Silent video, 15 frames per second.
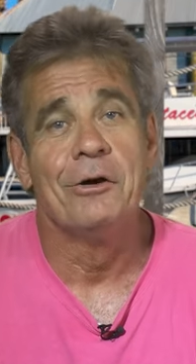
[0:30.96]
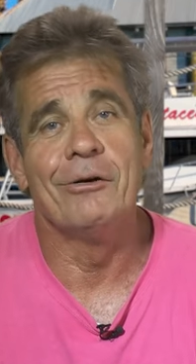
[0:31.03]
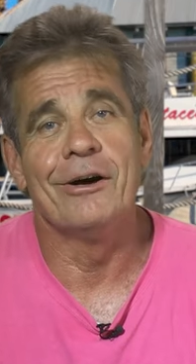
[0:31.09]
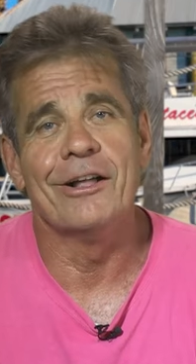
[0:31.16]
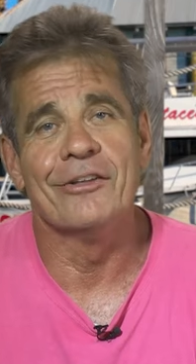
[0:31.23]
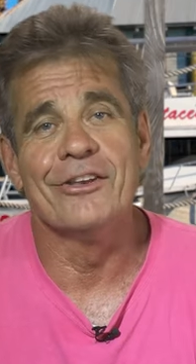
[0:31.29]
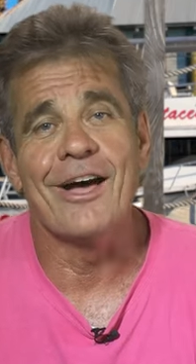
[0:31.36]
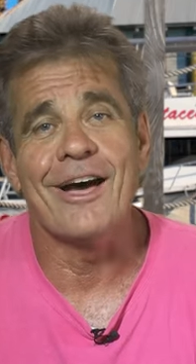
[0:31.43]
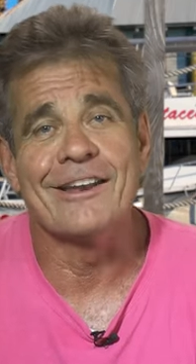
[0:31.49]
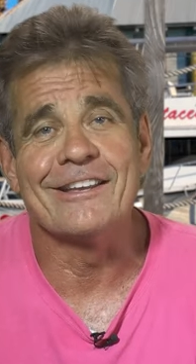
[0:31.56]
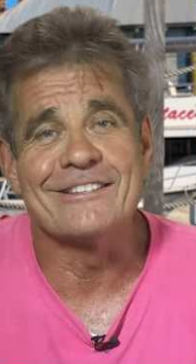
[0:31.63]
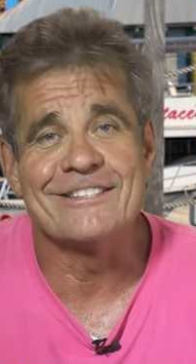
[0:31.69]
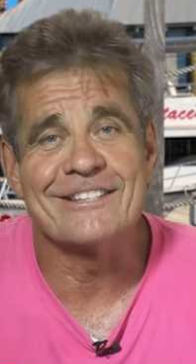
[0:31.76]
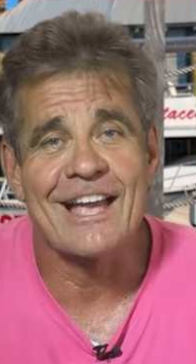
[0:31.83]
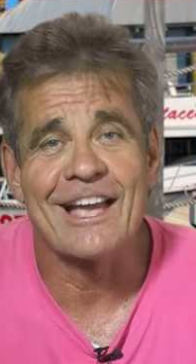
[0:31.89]
Well, not
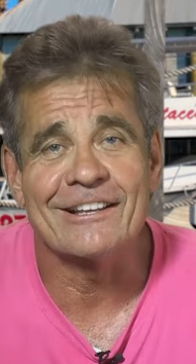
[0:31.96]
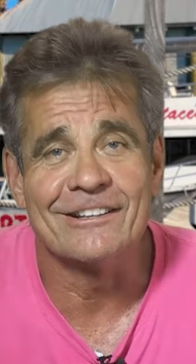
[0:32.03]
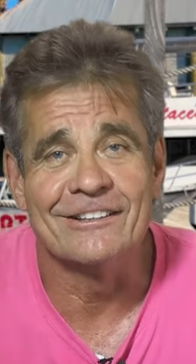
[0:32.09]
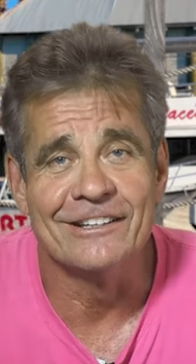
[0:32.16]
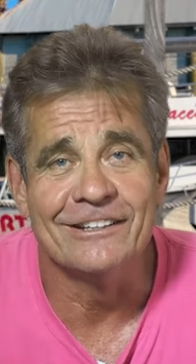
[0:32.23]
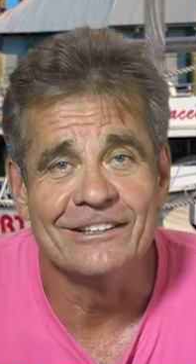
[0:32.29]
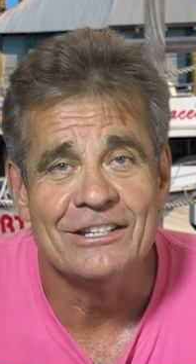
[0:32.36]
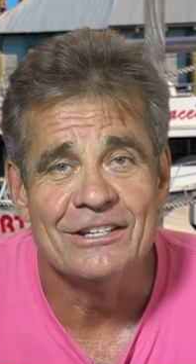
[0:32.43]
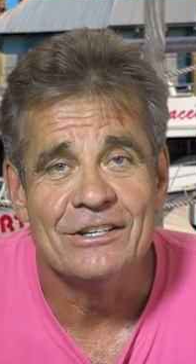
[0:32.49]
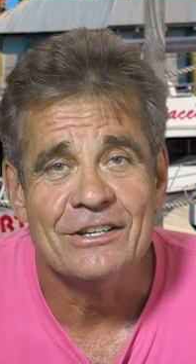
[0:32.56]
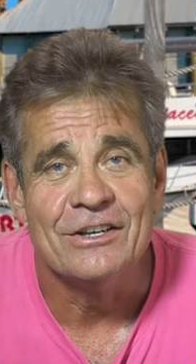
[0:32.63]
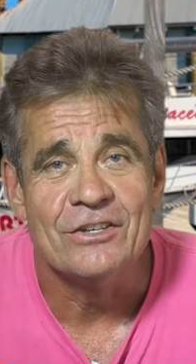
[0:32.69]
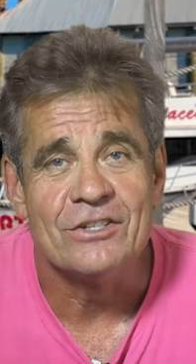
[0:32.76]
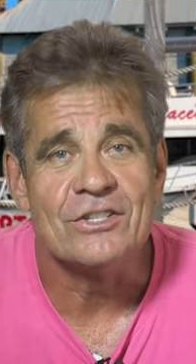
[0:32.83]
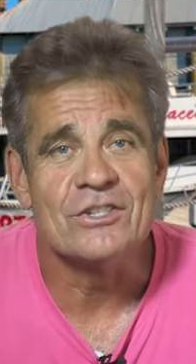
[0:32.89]
exactly.
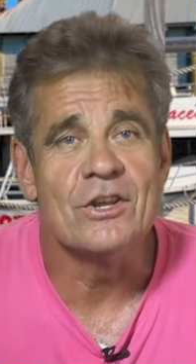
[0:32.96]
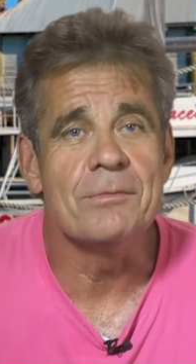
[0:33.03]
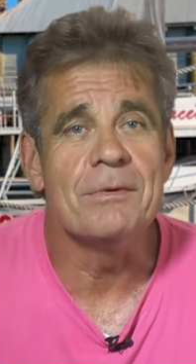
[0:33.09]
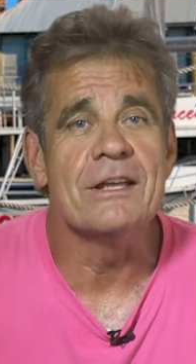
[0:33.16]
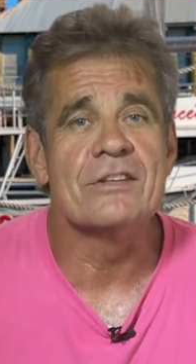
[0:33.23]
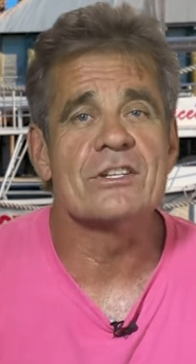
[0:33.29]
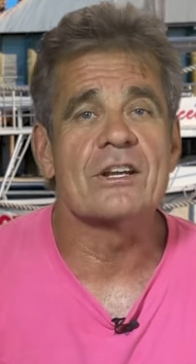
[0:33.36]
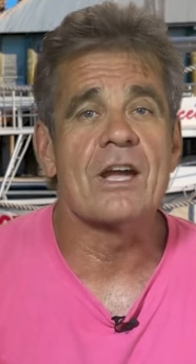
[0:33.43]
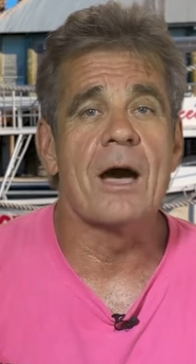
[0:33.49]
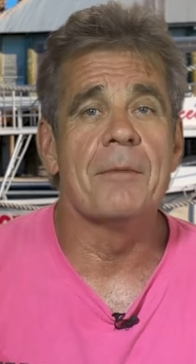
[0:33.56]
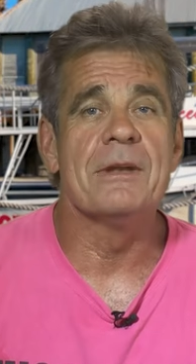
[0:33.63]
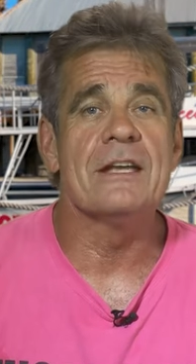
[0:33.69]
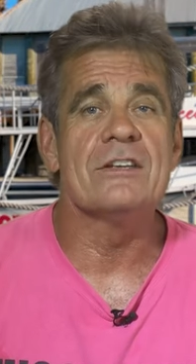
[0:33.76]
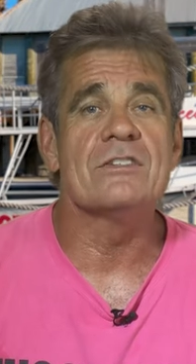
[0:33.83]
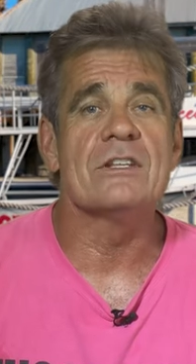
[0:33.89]
SNUBA is a
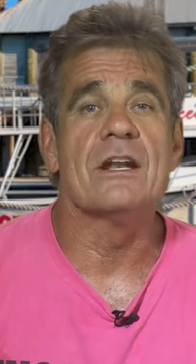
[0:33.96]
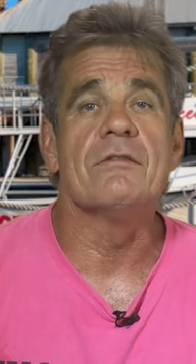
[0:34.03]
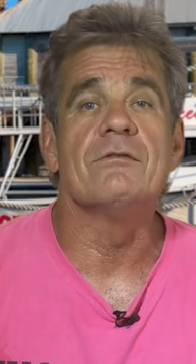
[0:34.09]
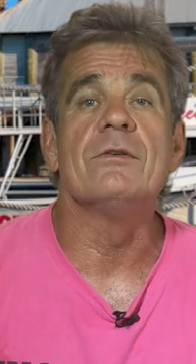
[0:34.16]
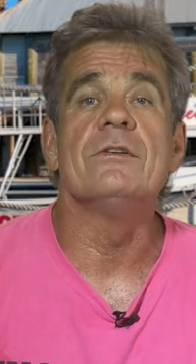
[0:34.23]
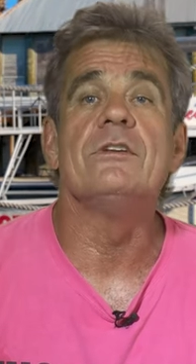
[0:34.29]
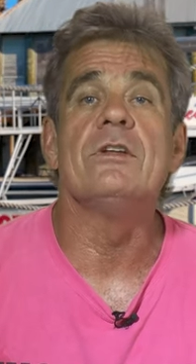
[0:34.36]
combination of